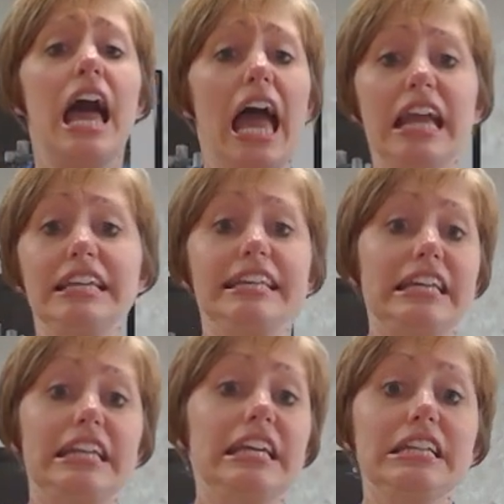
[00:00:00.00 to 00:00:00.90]
And
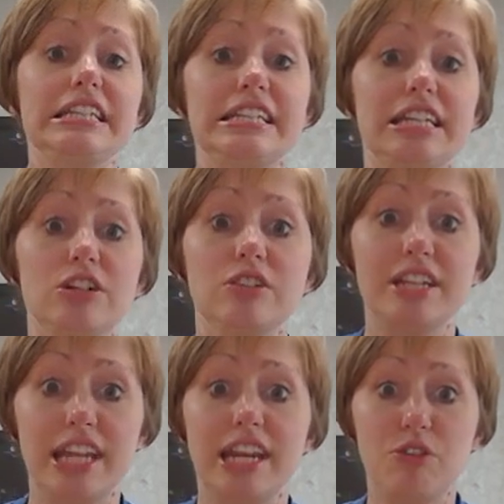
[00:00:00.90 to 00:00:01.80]
Gideon still
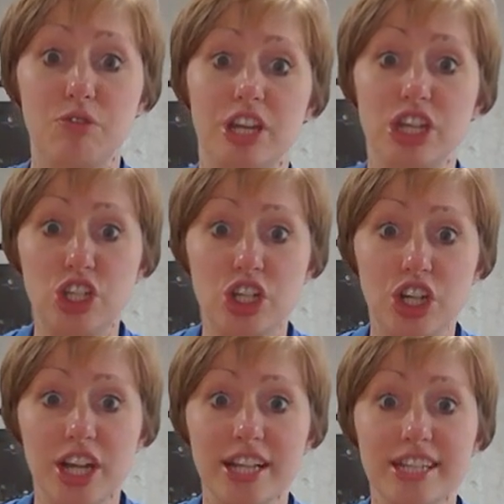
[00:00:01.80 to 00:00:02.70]
needed
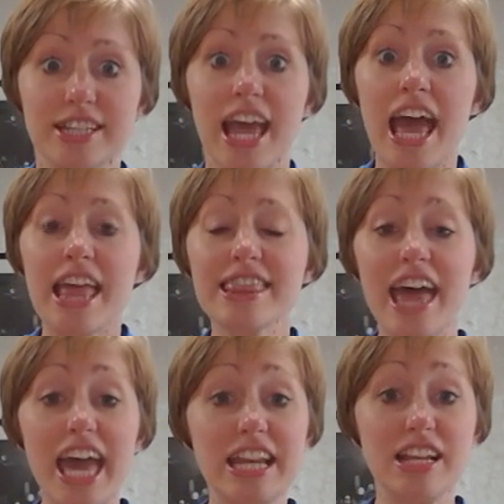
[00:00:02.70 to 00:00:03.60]
reassurance
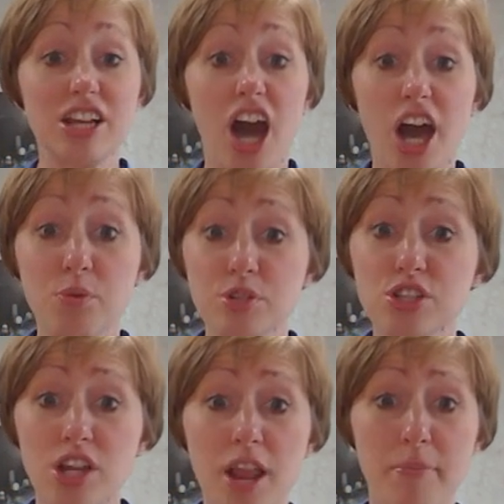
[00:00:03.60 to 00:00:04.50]
that God was
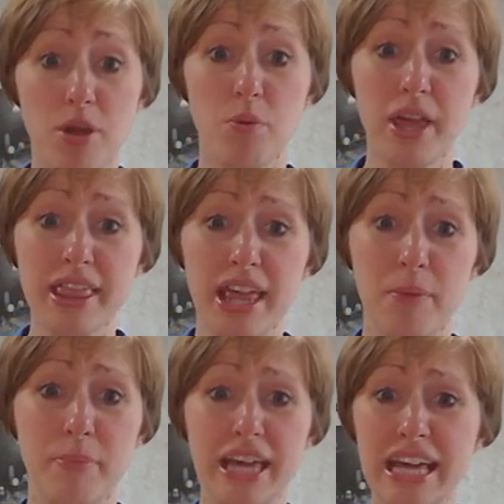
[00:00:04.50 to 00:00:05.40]
going to be with
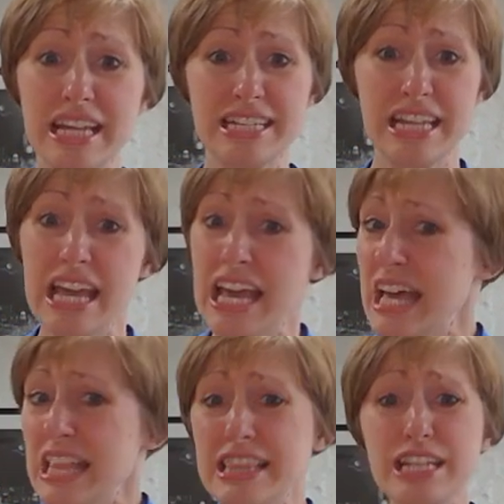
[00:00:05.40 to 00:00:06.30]
him, because
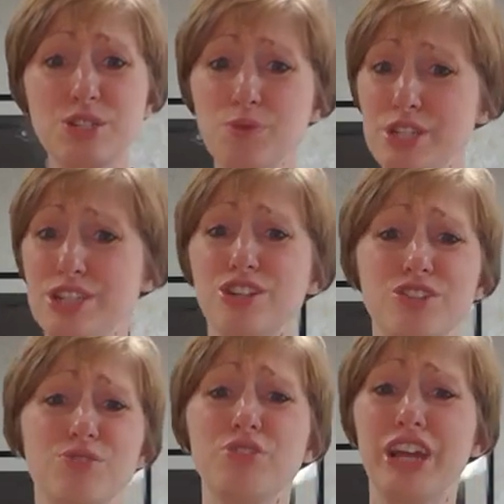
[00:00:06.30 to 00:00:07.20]
this looked
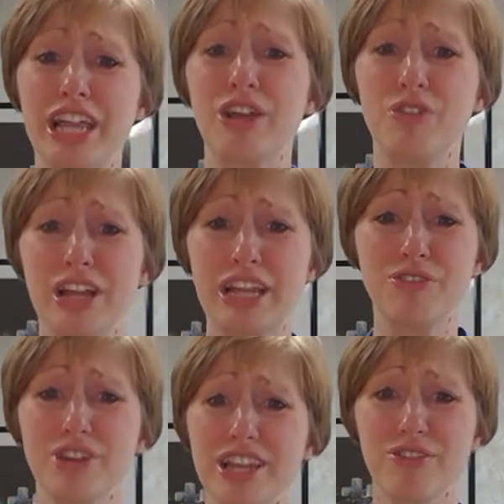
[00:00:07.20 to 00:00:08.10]
really, really,
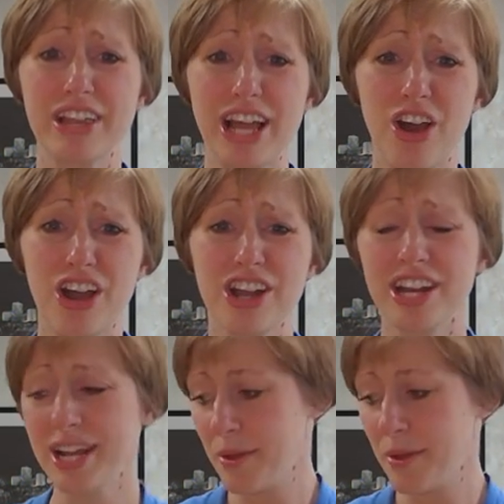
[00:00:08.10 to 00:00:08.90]
really, really hard.